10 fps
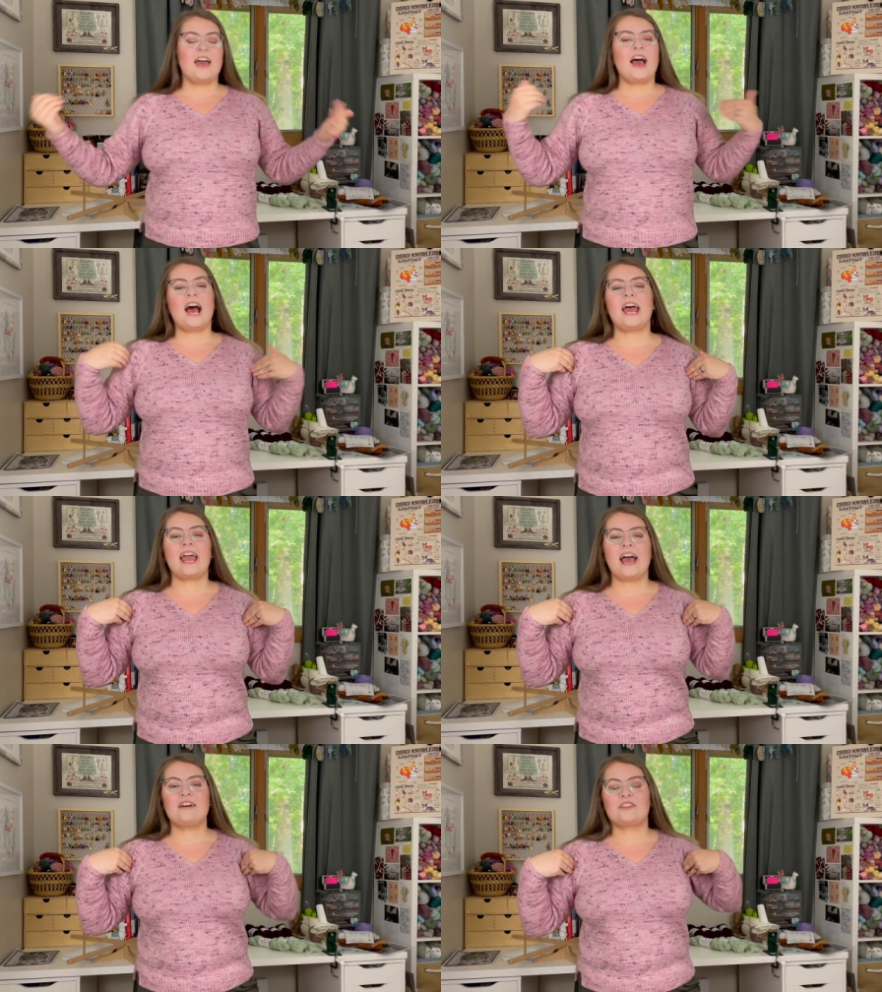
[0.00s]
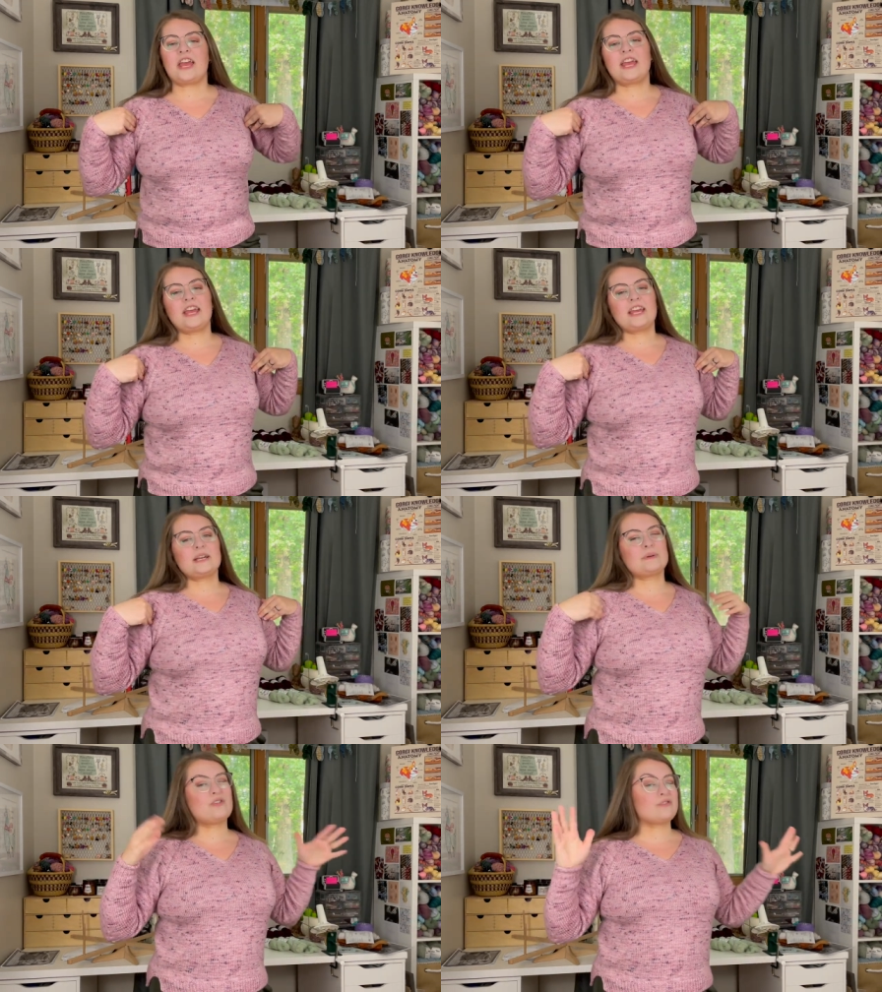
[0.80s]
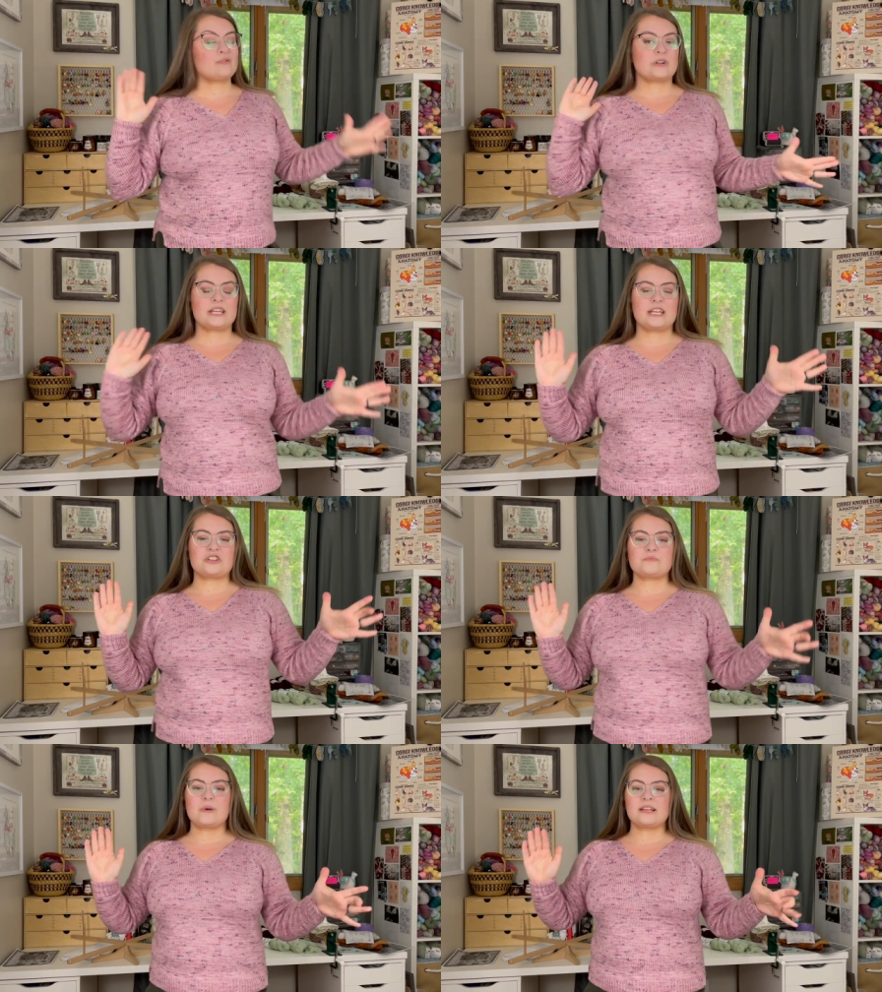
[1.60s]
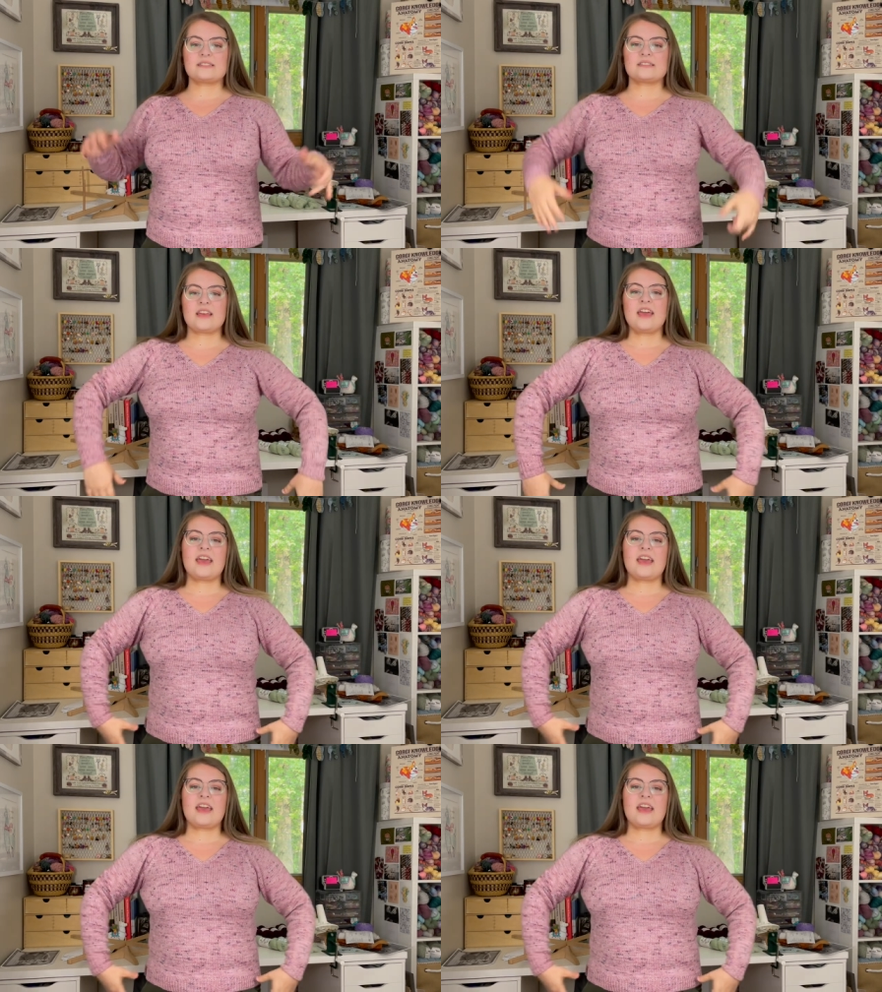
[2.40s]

I have a about 40 inch bust,